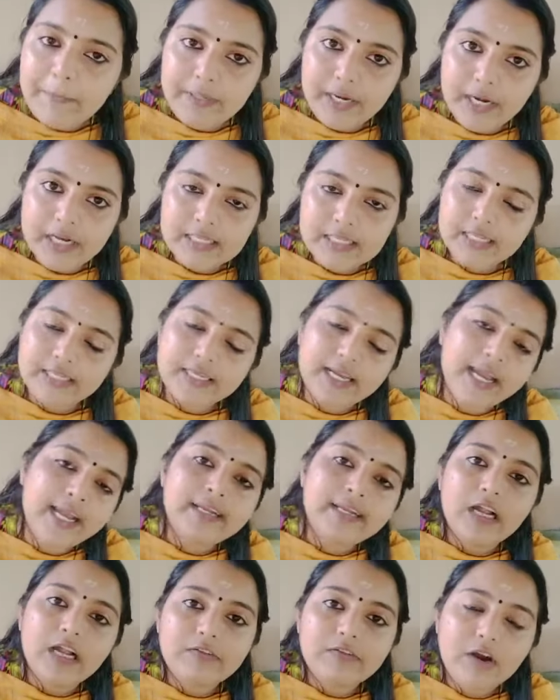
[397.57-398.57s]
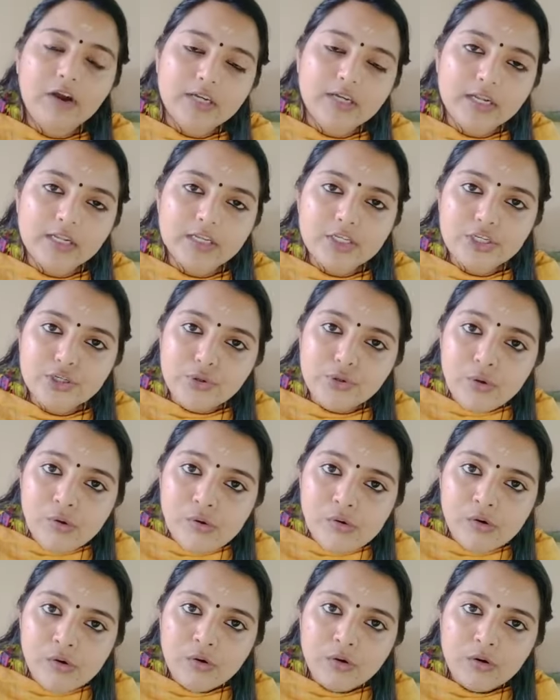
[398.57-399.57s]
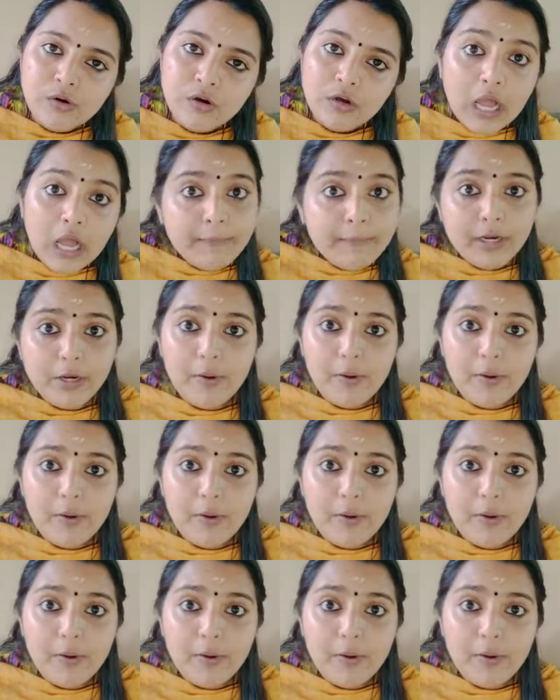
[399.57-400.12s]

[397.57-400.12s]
is again converted into amino